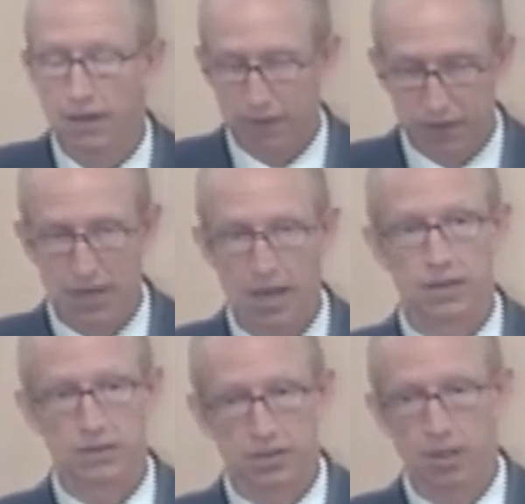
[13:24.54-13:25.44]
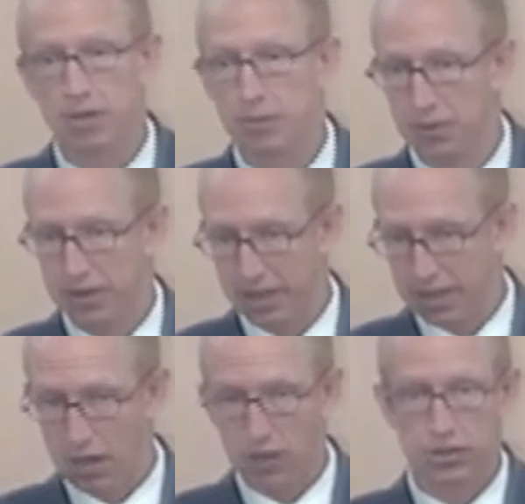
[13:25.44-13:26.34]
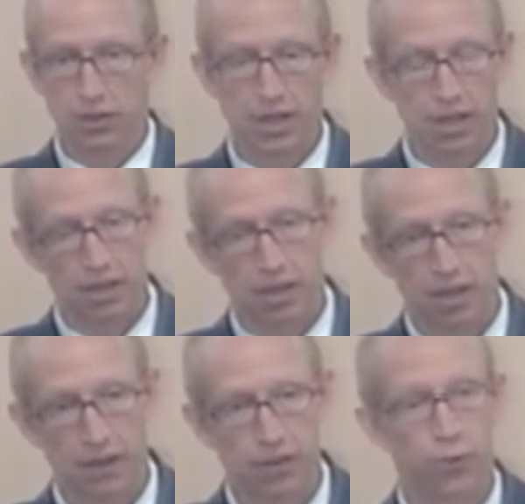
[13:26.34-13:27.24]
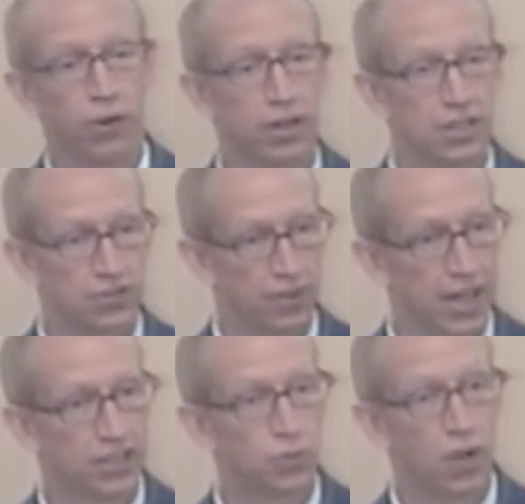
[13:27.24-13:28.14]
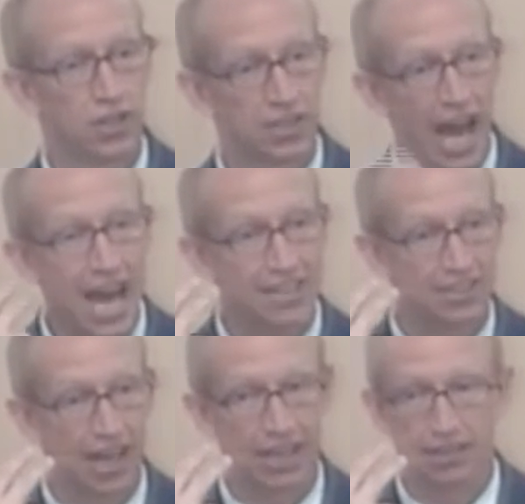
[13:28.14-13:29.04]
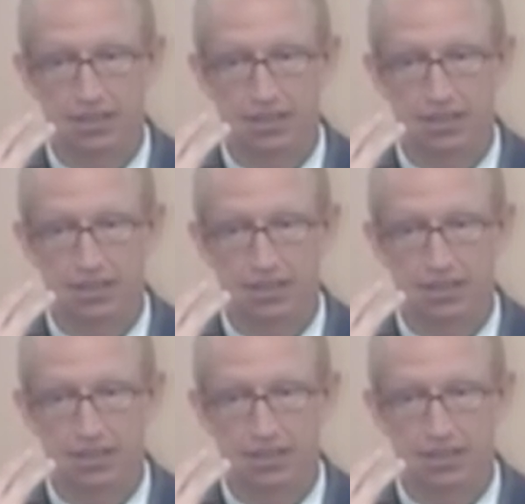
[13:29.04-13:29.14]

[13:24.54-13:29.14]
Yeah, some people think also that uh, the thorn in his flesh was eyesight,